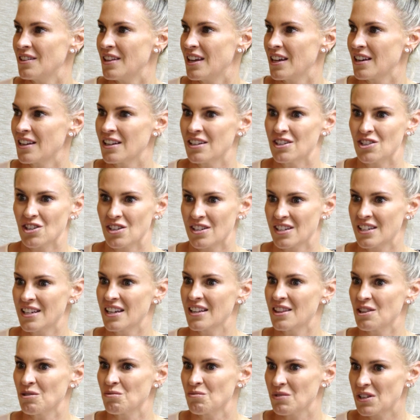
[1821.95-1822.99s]
they can just
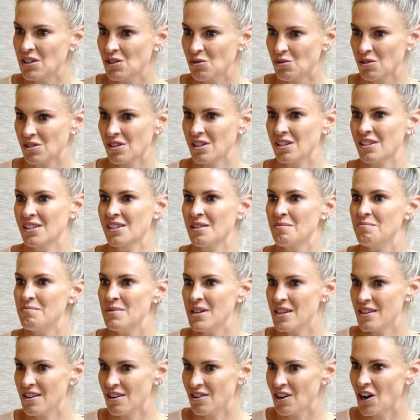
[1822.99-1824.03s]
get the resources to
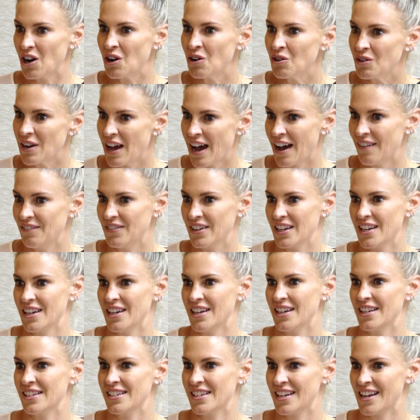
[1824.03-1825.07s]
be their own
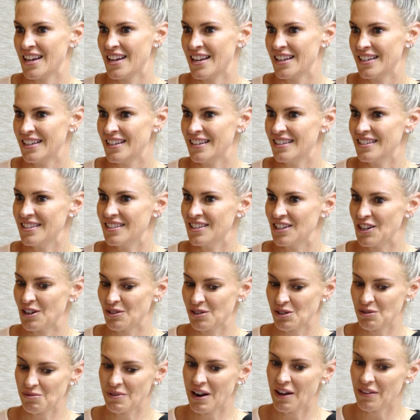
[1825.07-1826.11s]
advocate and, you know,
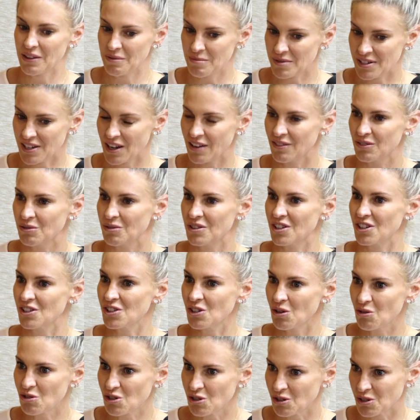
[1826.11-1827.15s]
surround themselves with the
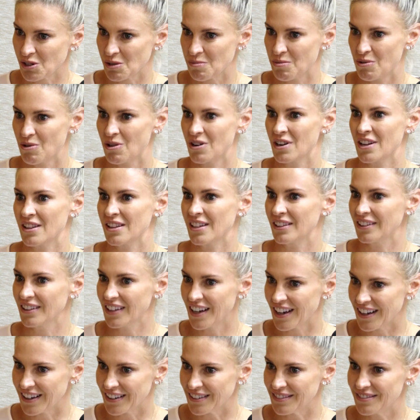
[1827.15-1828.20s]
social support and the
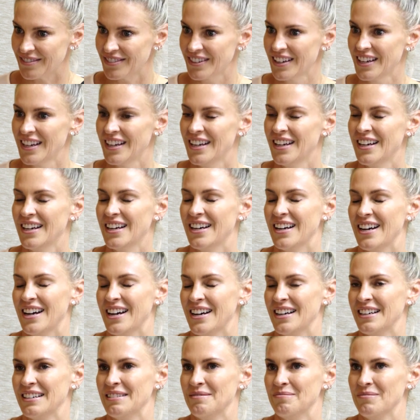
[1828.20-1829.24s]
love.
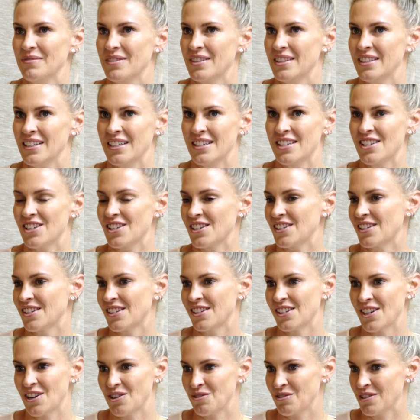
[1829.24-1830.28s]
Um, it's
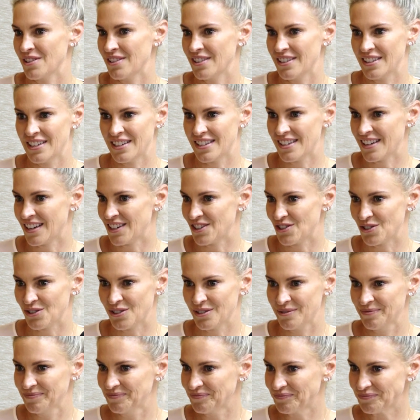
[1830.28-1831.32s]
just so
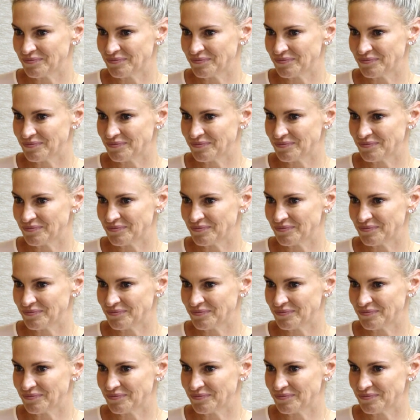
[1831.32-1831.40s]
essential.